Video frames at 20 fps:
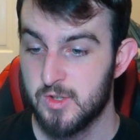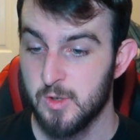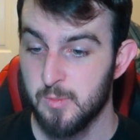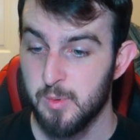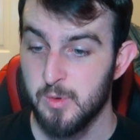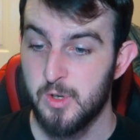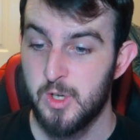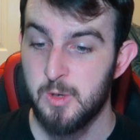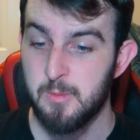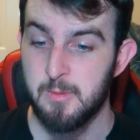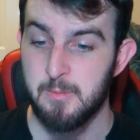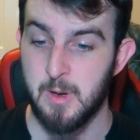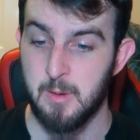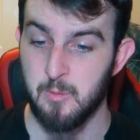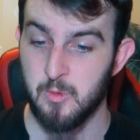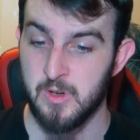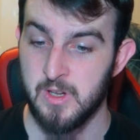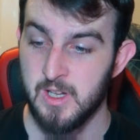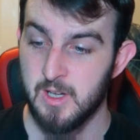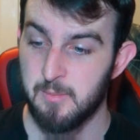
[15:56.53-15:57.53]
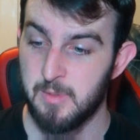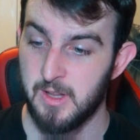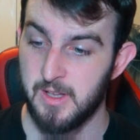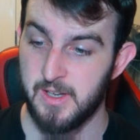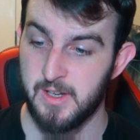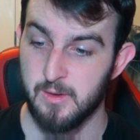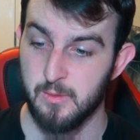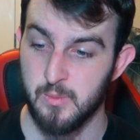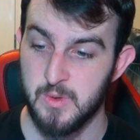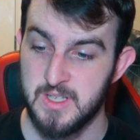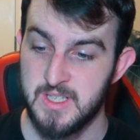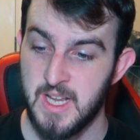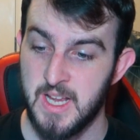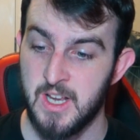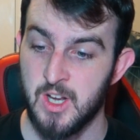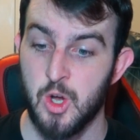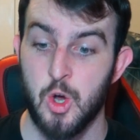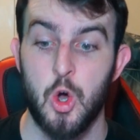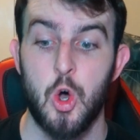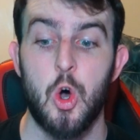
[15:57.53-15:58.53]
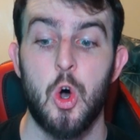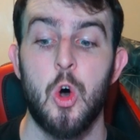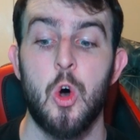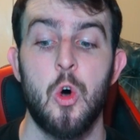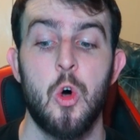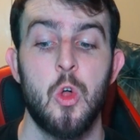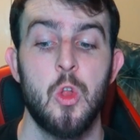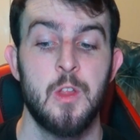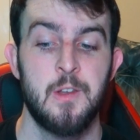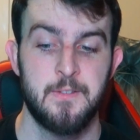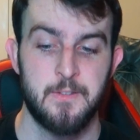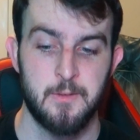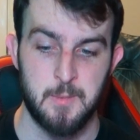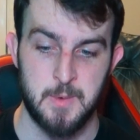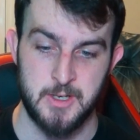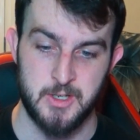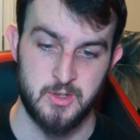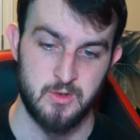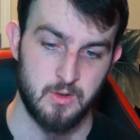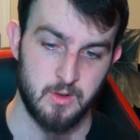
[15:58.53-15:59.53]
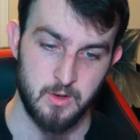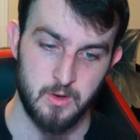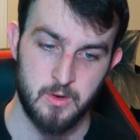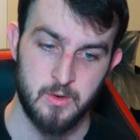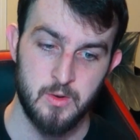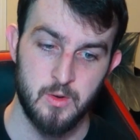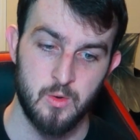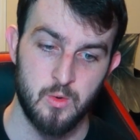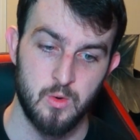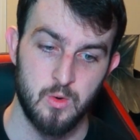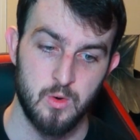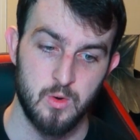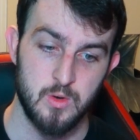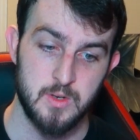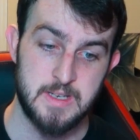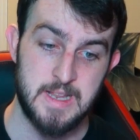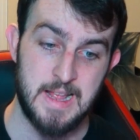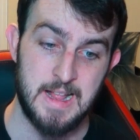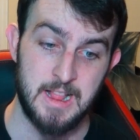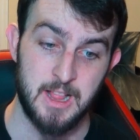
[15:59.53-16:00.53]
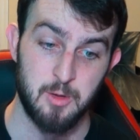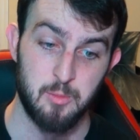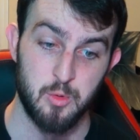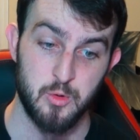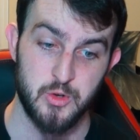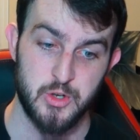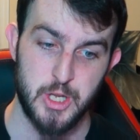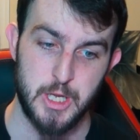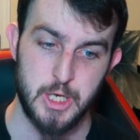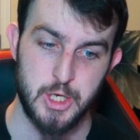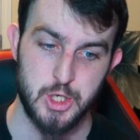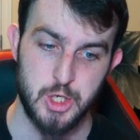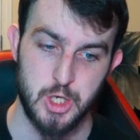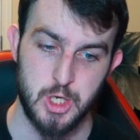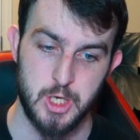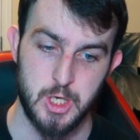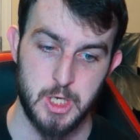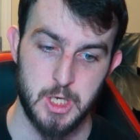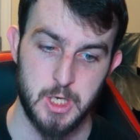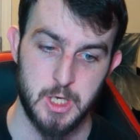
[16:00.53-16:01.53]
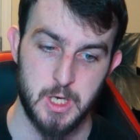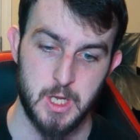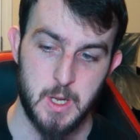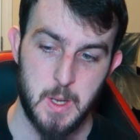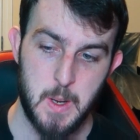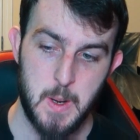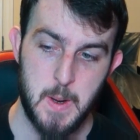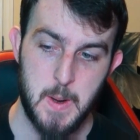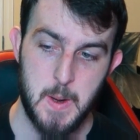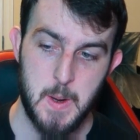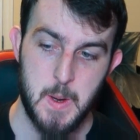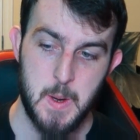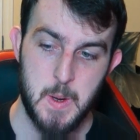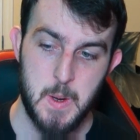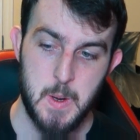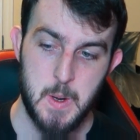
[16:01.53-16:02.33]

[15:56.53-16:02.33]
Superhuman memory, ability to retain all information you learn, or teleportation.